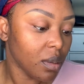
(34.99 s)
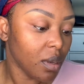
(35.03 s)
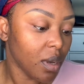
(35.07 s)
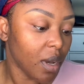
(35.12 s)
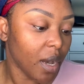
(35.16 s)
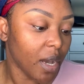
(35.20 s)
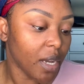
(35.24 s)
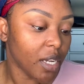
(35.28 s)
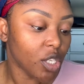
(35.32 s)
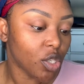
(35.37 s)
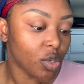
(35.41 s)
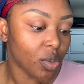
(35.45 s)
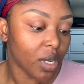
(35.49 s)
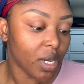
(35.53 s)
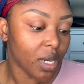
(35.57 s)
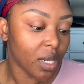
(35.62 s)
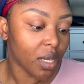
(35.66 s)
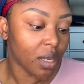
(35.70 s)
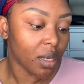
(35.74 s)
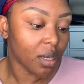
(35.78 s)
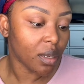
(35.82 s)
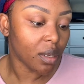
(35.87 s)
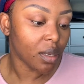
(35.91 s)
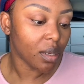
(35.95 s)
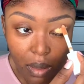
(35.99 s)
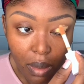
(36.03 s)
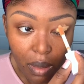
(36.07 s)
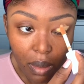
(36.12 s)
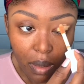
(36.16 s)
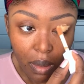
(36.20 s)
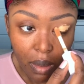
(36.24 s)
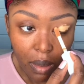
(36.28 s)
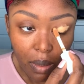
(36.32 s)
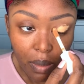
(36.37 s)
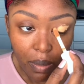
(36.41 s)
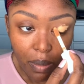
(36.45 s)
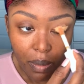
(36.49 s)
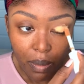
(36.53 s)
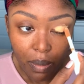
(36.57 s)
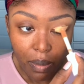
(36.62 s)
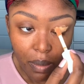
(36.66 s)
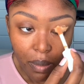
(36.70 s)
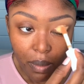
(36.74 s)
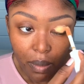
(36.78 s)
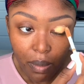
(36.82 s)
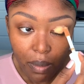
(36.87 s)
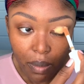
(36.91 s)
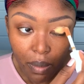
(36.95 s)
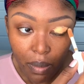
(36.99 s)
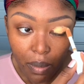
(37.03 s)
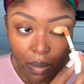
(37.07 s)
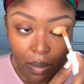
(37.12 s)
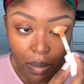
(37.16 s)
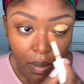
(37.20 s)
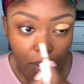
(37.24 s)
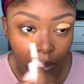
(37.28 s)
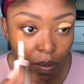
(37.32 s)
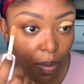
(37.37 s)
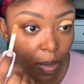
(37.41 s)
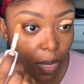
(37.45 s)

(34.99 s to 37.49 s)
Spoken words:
Hydrating Camo Concealer,